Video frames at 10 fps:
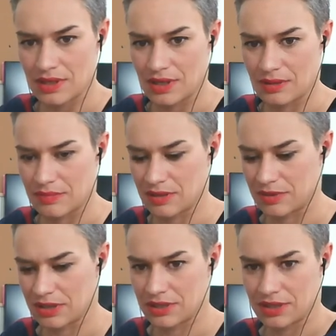And I know
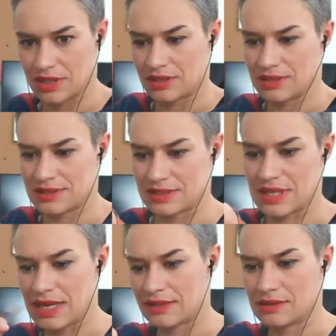this Maybe is a minor clean thing, the
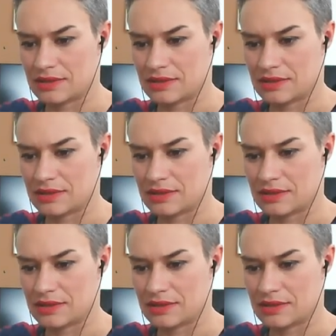slide